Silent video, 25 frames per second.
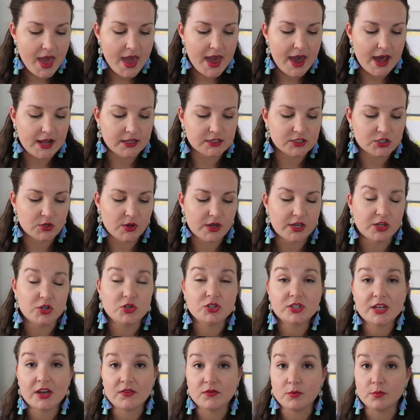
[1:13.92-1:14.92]
And so I
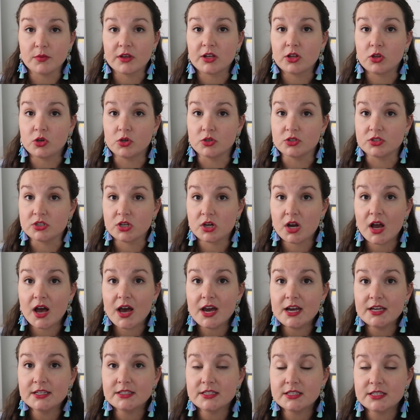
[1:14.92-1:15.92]
usually have them like close their
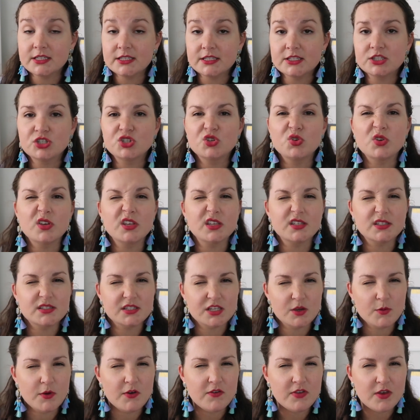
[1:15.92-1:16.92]
eyes and listen to it.
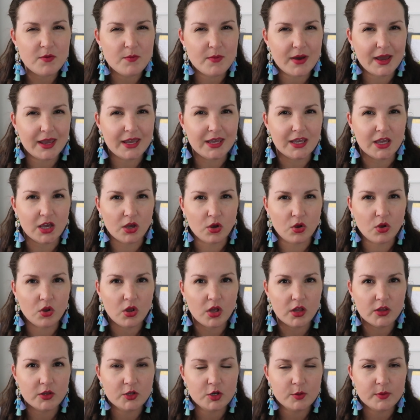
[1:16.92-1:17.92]
Some of them might
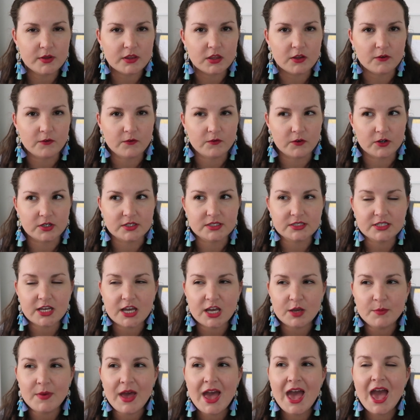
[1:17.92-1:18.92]
giggle a little bit the first
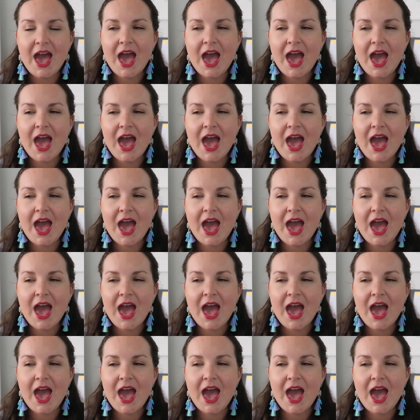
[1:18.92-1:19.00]
time.